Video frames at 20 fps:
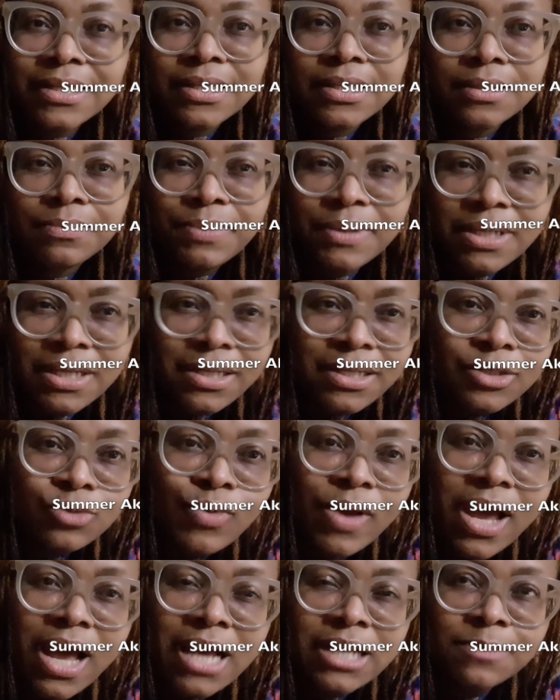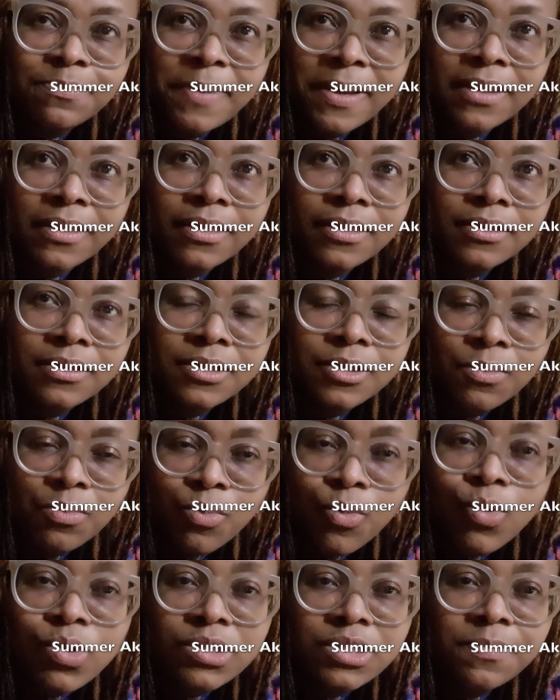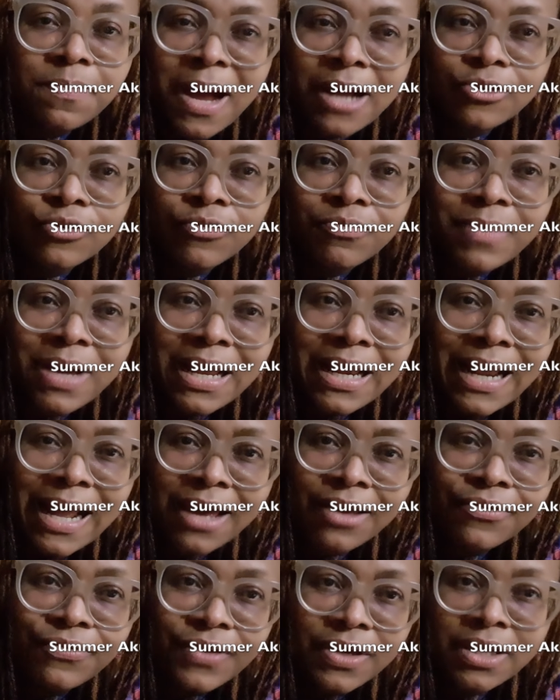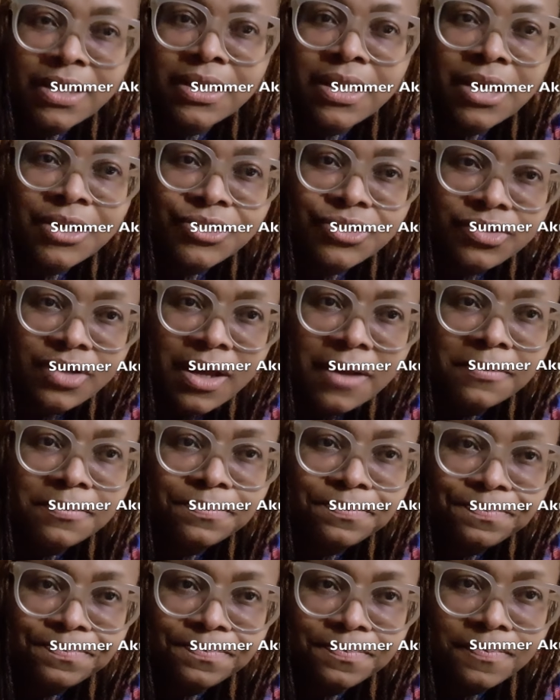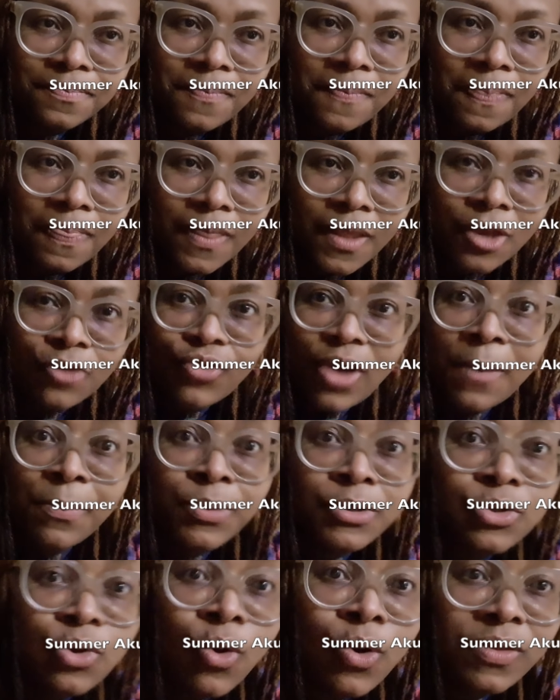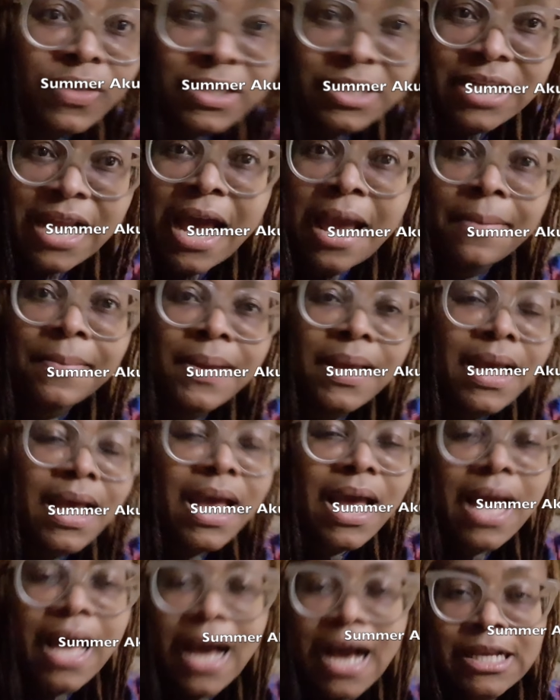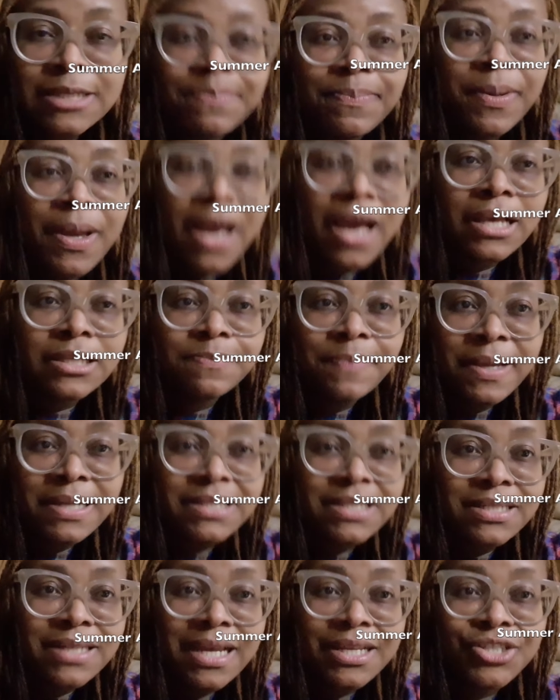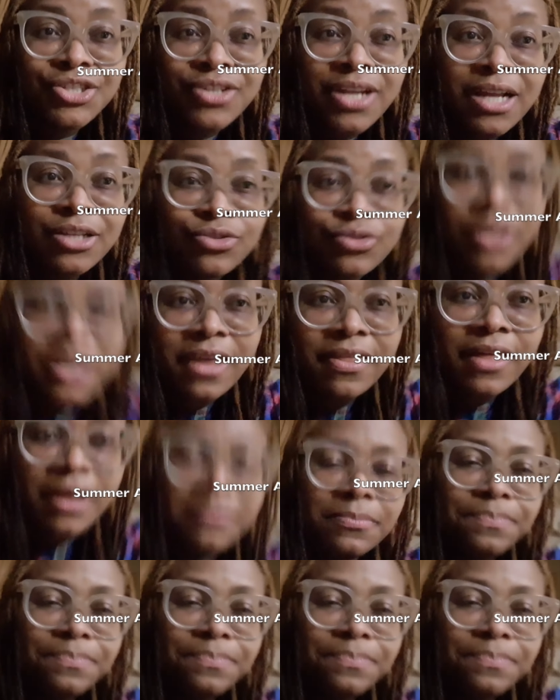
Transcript: Benin is where I spent the most part of my life in Nigeria. If I put all the time I spent in Nigeria together,